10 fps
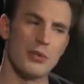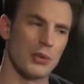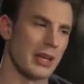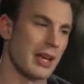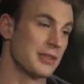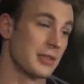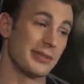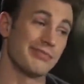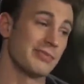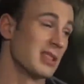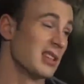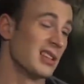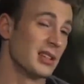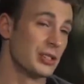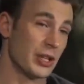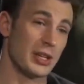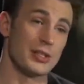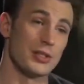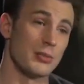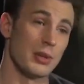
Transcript: of standout features of the movie Captain